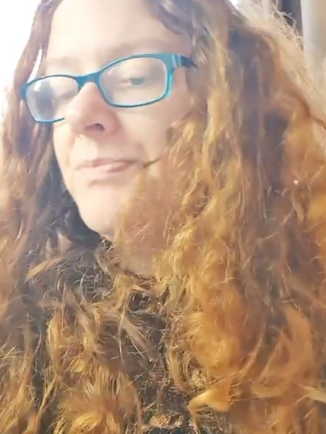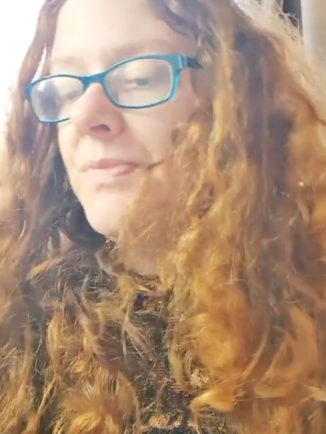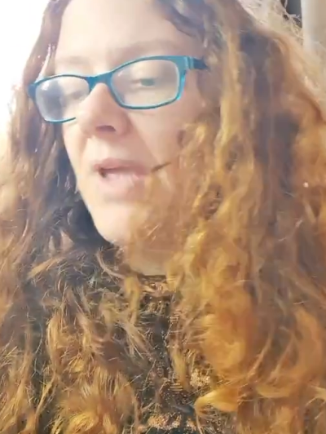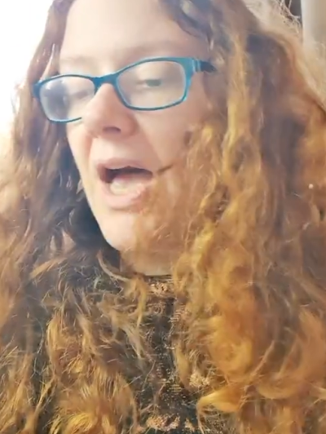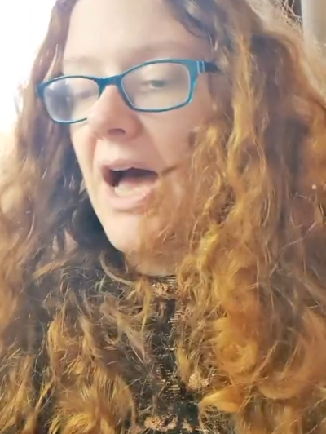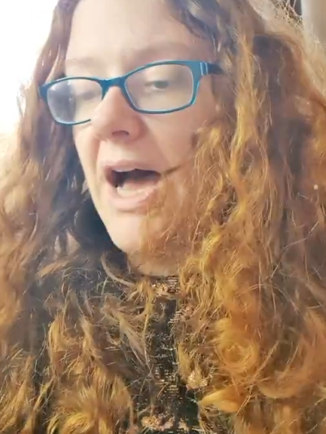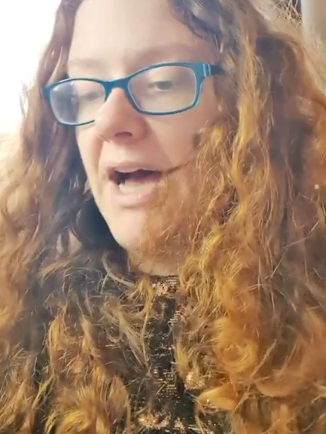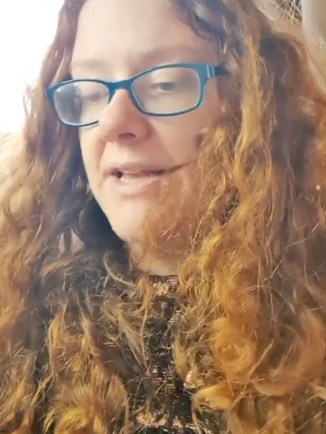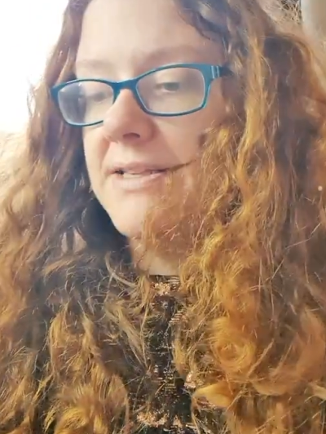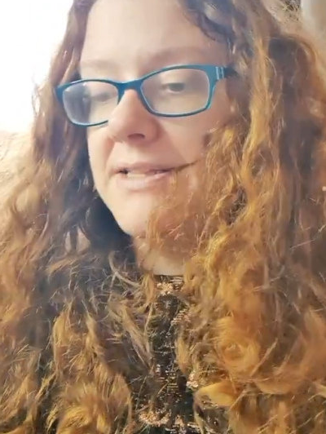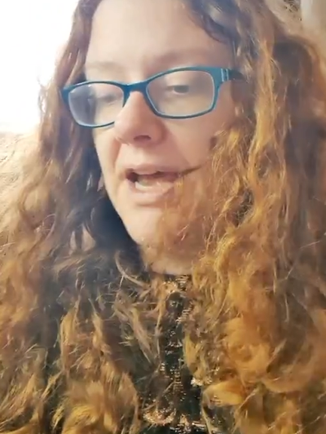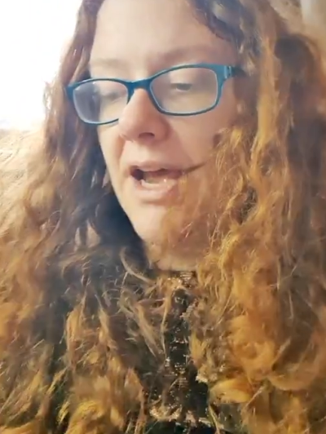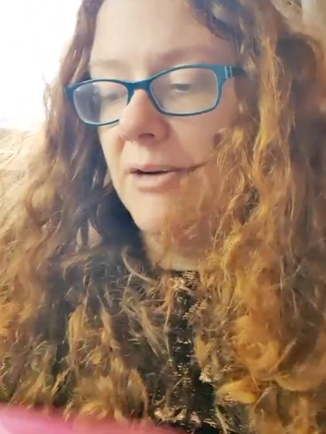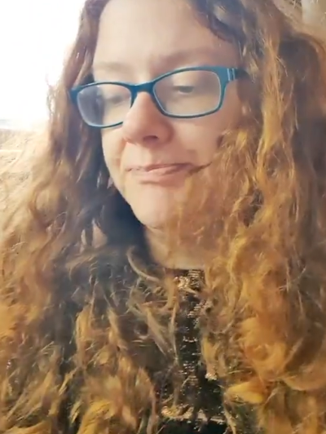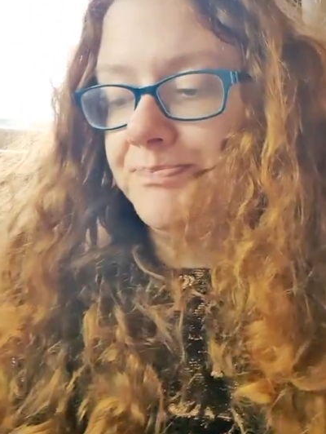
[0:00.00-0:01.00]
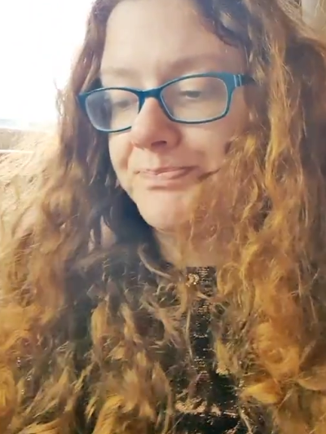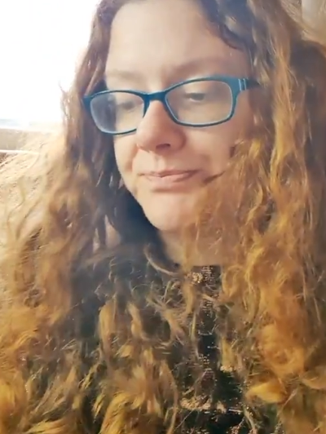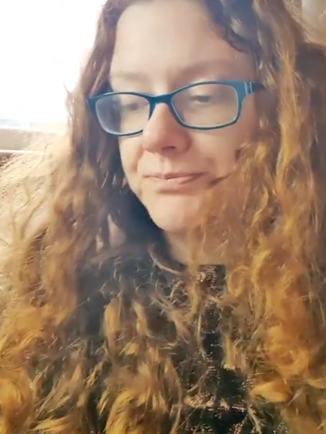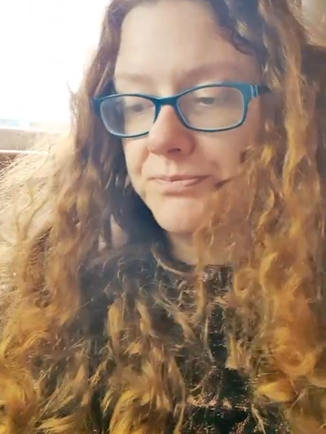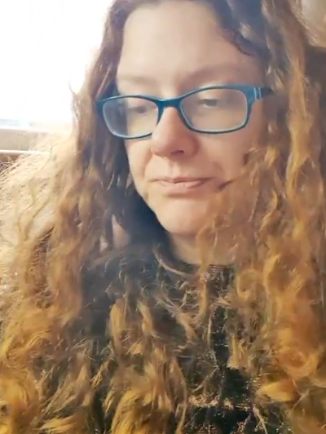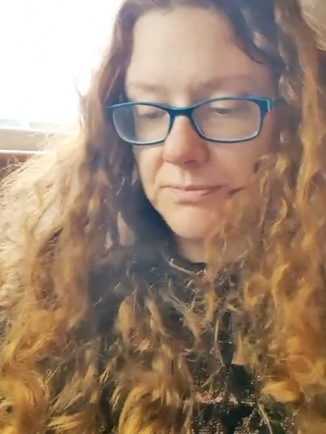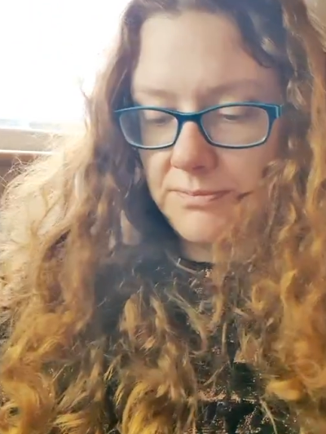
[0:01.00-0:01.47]
And um,
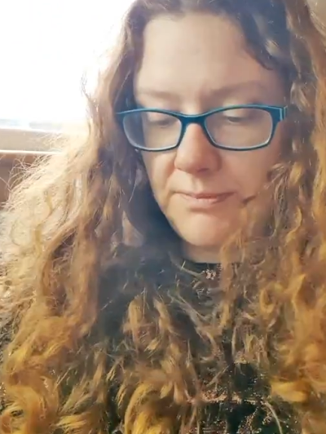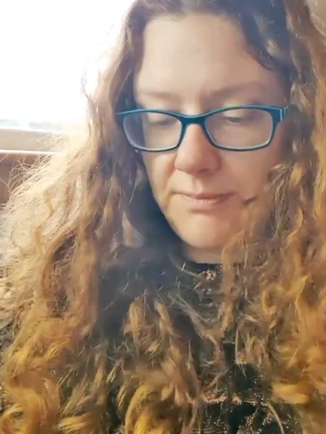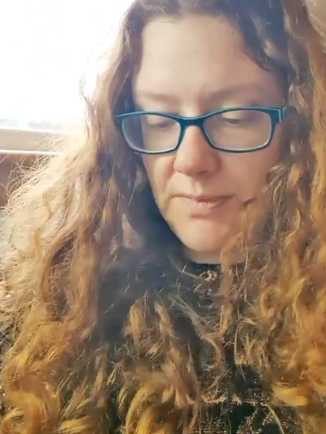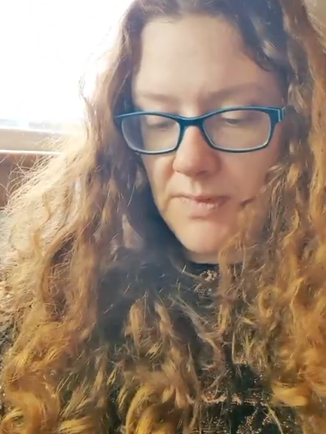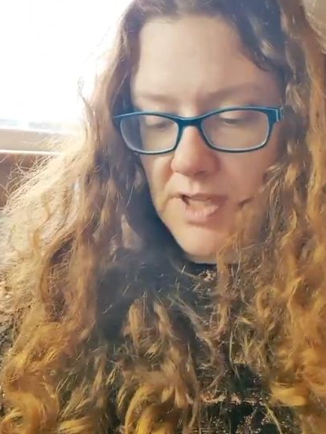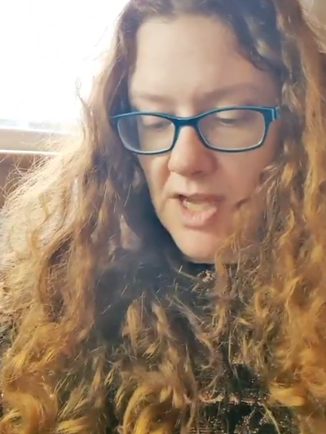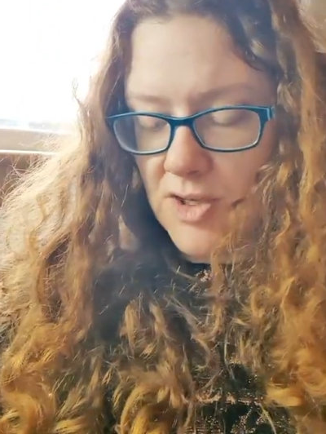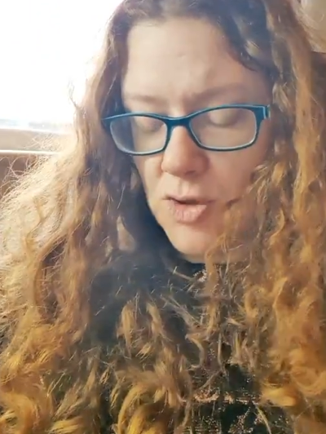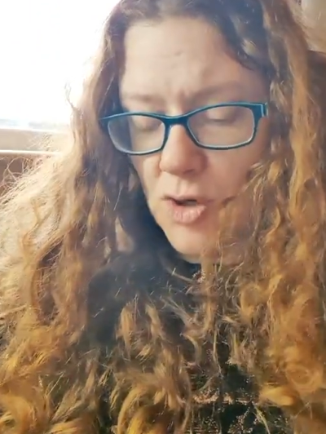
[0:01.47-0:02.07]
I don't know